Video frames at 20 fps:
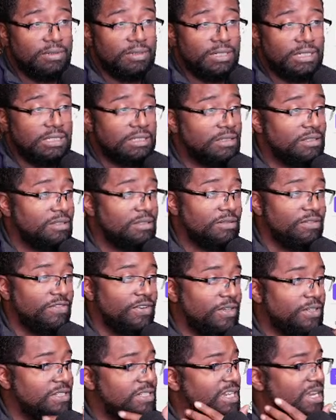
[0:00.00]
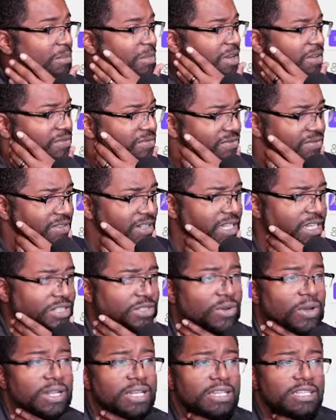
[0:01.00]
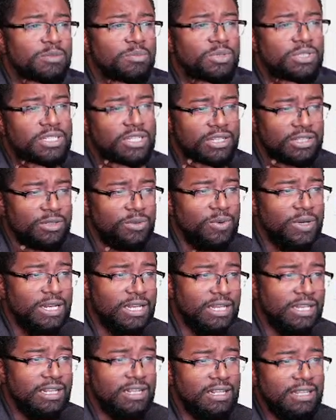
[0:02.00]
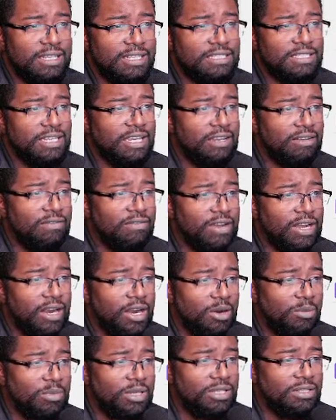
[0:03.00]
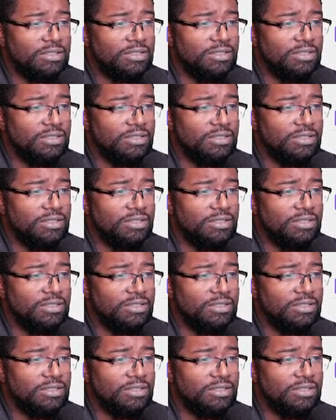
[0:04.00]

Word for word: This is the first time I've clicked on this particular one in this environment,